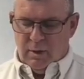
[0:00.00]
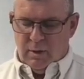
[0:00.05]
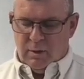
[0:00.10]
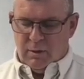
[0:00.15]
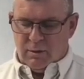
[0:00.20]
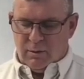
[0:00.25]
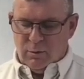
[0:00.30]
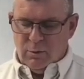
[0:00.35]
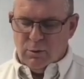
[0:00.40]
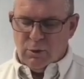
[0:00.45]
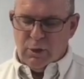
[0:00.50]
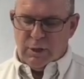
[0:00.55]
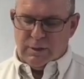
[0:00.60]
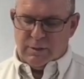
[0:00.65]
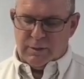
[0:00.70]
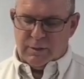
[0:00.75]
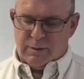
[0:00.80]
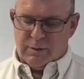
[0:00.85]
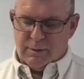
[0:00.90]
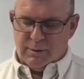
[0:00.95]
through
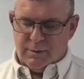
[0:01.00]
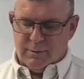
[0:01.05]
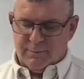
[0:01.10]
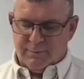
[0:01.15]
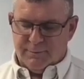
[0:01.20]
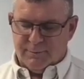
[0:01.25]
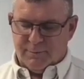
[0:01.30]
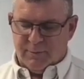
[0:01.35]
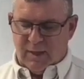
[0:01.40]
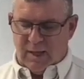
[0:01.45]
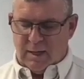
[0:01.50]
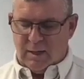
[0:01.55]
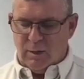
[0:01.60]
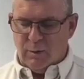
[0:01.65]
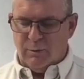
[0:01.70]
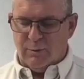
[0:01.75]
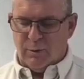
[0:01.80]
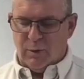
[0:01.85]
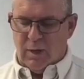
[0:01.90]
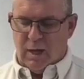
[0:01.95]
Jesus. Thank
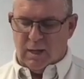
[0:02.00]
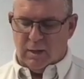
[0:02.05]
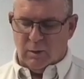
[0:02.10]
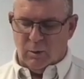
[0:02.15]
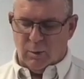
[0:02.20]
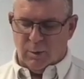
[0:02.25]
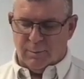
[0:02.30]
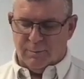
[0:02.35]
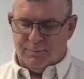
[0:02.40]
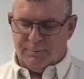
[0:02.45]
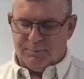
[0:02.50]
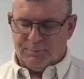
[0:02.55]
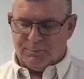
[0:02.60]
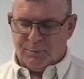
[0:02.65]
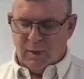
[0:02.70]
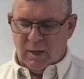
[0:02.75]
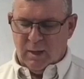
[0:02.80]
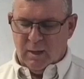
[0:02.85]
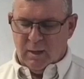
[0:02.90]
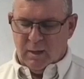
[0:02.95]
you for that, Lord.
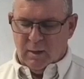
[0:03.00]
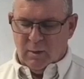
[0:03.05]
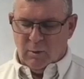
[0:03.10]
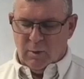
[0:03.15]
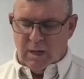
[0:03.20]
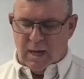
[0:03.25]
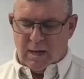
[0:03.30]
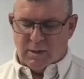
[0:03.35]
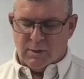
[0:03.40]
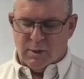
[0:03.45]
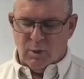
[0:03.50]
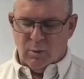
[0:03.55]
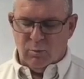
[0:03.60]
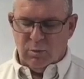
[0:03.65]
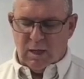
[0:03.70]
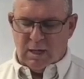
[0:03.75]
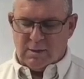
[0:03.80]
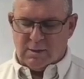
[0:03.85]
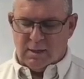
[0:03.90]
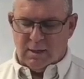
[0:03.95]
We ask your
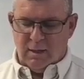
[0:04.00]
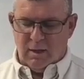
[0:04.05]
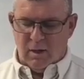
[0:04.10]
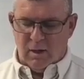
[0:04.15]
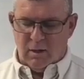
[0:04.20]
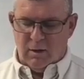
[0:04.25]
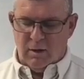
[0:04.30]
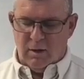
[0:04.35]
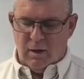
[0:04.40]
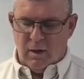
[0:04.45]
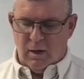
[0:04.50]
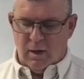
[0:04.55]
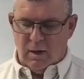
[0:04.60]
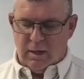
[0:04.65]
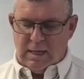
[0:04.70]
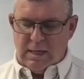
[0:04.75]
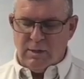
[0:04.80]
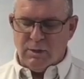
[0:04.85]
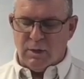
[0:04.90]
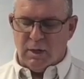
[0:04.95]
blessing
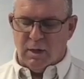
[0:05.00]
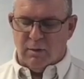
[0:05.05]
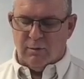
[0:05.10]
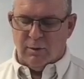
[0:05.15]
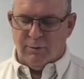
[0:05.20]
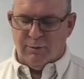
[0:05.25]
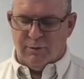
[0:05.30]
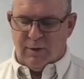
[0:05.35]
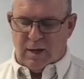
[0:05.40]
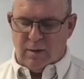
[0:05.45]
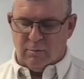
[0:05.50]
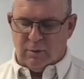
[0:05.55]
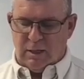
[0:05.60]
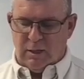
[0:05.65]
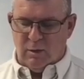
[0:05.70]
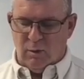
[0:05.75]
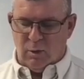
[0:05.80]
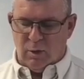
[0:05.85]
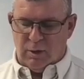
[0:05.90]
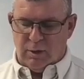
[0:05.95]
on each and every family,
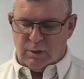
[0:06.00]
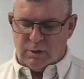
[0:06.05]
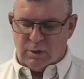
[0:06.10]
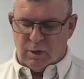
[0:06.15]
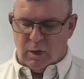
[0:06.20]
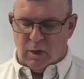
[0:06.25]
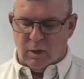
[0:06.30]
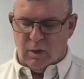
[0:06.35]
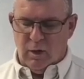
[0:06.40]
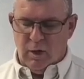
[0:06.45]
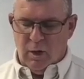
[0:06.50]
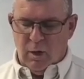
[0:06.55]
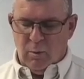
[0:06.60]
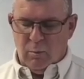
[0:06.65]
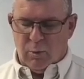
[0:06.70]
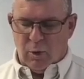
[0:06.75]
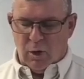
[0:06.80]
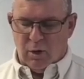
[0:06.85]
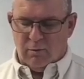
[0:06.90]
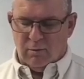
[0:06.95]
Lord, that's
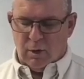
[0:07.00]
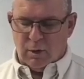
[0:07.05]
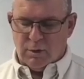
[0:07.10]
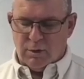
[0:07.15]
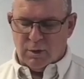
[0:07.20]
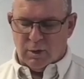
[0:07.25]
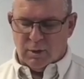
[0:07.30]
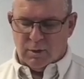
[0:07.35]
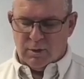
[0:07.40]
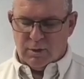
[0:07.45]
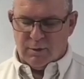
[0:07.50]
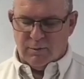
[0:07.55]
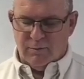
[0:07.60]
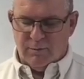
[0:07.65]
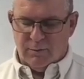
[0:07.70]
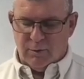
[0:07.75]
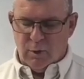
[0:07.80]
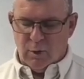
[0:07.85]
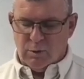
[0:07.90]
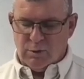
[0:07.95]
part of our church.
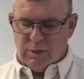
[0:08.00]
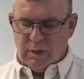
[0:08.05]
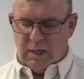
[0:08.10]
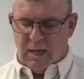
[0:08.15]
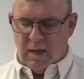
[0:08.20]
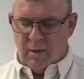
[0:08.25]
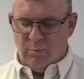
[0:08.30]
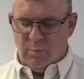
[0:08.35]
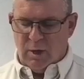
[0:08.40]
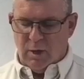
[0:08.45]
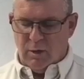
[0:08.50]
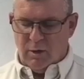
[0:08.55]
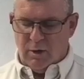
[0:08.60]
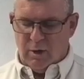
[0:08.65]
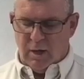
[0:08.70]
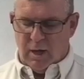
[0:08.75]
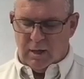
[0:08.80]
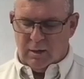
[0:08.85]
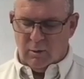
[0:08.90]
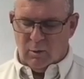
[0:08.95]
For those that can't be here
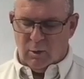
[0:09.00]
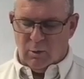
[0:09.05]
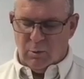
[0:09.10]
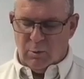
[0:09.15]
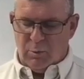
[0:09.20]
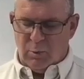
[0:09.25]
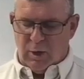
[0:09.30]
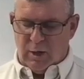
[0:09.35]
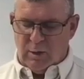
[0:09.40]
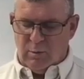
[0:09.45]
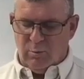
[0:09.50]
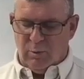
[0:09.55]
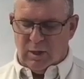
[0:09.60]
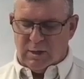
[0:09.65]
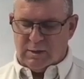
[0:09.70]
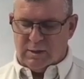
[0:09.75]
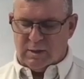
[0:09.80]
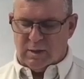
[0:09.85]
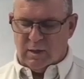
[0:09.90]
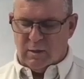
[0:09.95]
tonight, Lord, we pray you'd
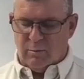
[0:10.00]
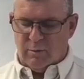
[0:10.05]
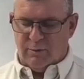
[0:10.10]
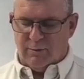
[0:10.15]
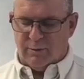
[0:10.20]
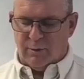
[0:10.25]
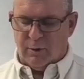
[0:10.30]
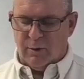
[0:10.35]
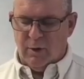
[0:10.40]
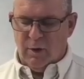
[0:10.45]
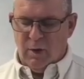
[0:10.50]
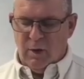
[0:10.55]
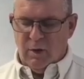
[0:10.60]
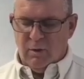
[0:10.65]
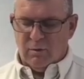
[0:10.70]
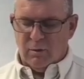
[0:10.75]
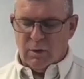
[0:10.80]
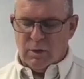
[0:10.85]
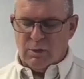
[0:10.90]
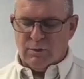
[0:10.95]
bless them. And for
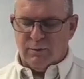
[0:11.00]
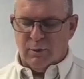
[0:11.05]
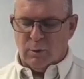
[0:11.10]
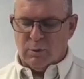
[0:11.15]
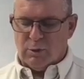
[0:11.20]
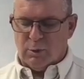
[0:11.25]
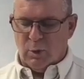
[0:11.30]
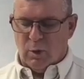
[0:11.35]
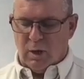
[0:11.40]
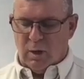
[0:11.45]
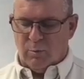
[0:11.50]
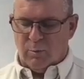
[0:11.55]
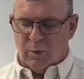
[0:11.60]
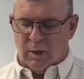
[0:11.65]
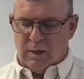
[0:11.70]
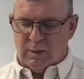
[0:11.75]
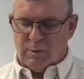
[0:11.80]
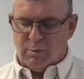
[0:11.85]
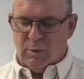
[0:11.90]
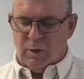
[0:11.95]
these folks, Lord, I
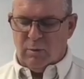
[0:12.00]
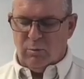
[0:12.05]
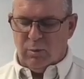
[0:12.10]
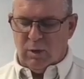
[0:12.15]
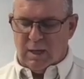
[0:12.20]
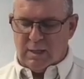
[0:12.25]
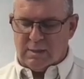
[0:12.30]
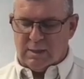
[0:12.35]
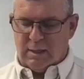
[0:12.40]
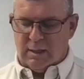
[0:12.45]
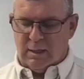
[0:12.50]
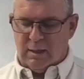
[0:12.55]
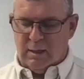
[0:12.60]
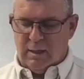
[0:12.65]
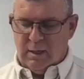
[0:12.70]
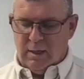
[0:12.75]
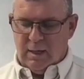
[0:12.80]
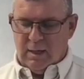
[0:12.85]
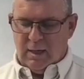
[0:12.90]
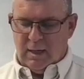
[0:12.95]
pray it's been a blessing
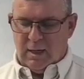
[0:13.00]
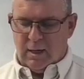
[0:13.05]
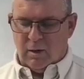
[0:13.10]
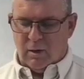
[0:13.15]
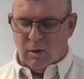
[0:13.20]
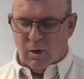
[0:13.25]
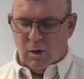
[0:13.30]
in our